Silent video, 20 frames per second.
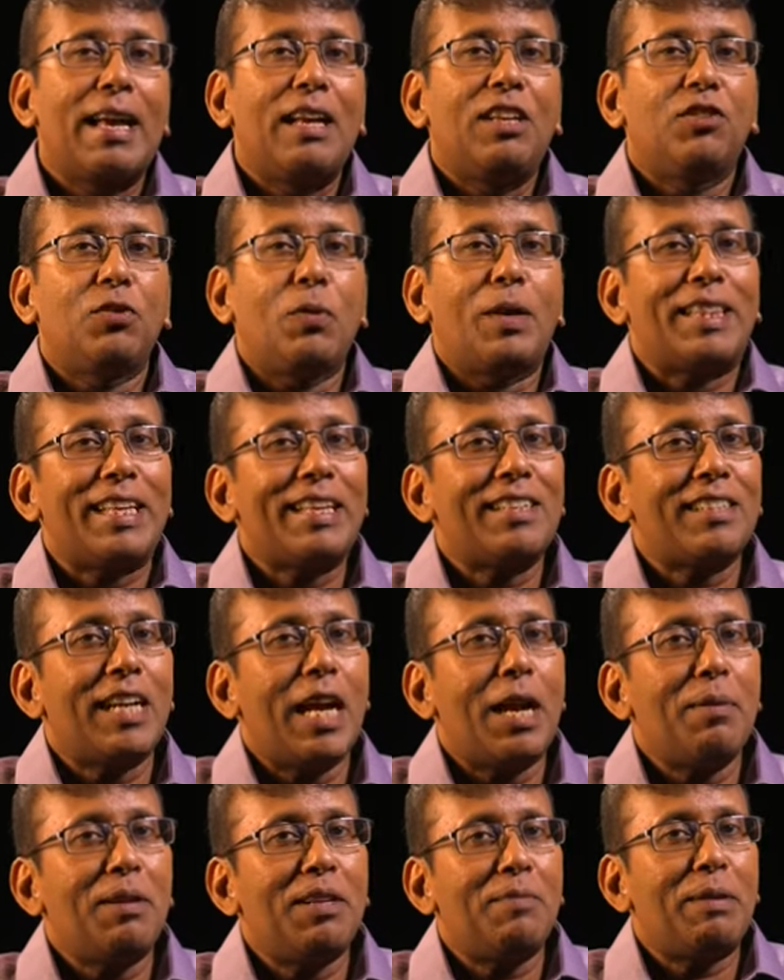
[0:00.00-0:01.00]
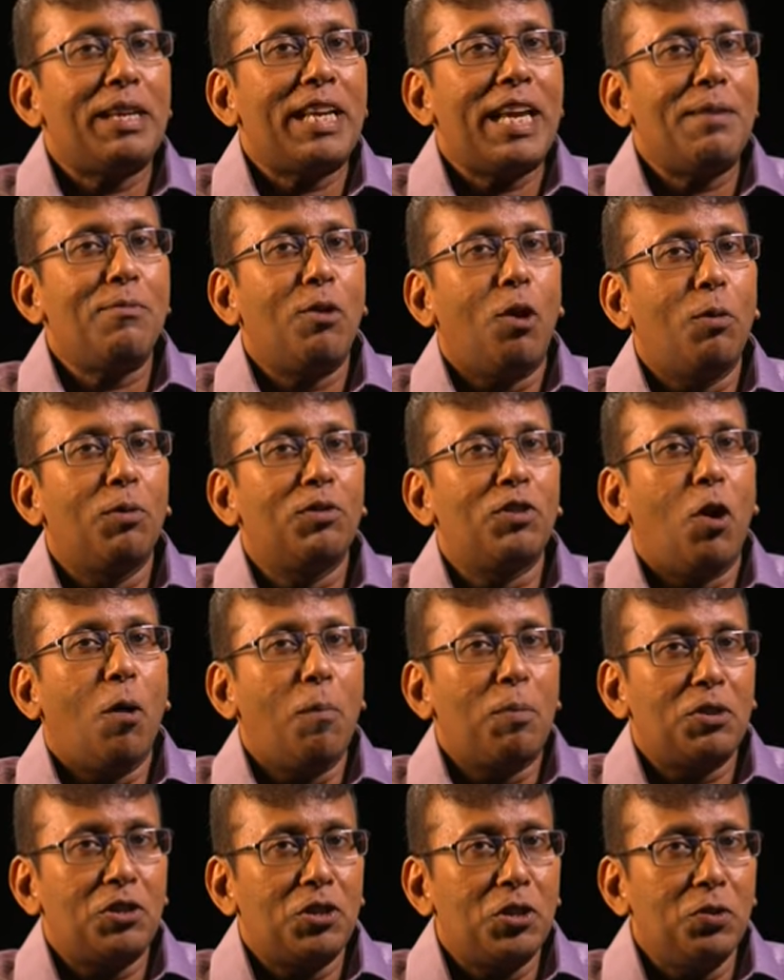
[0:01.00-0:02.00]
So at that time, it became almost
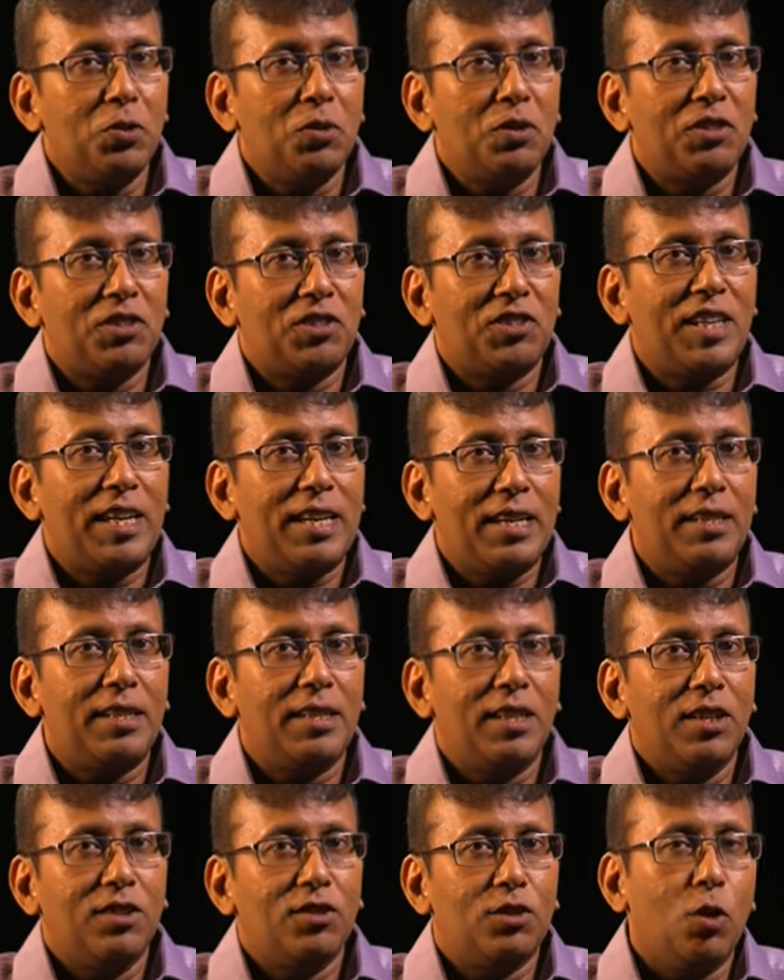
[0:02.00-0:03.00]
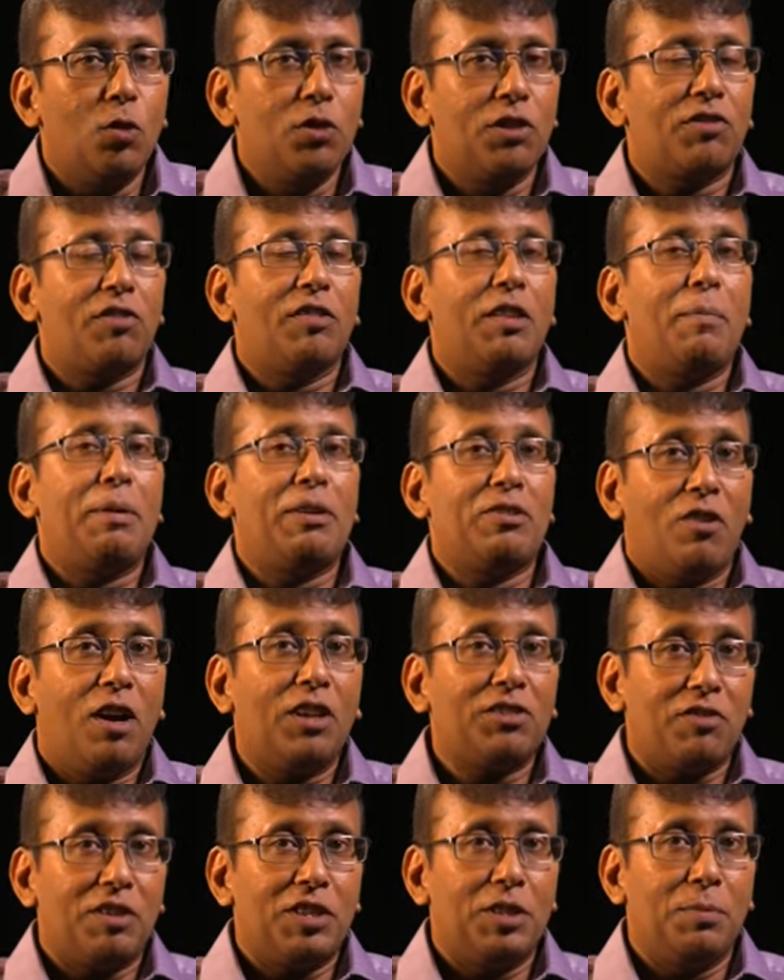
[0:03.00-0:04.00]
opportune to send soldiers from the
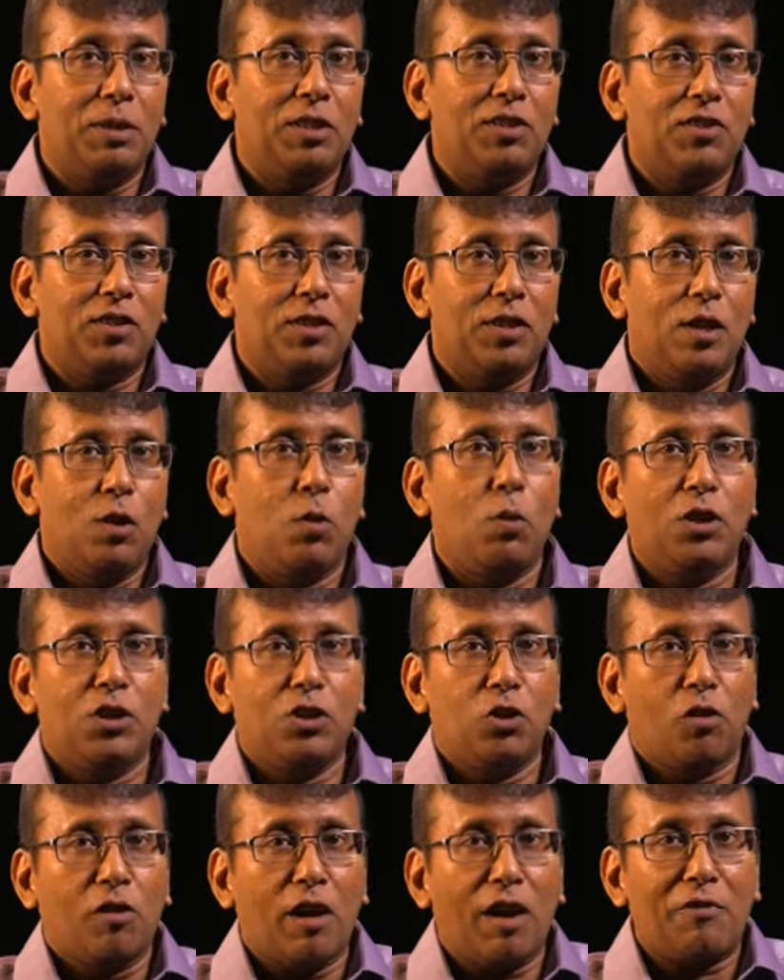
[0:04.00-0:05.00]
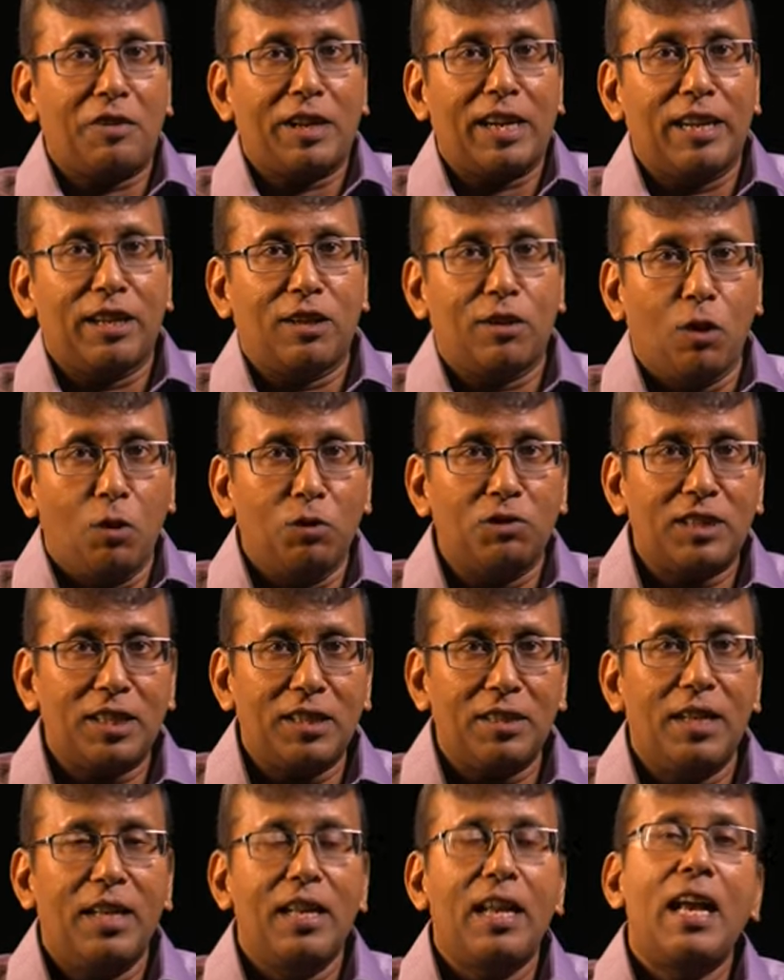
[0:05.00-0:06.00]
Madras regiments, who were geographically closer,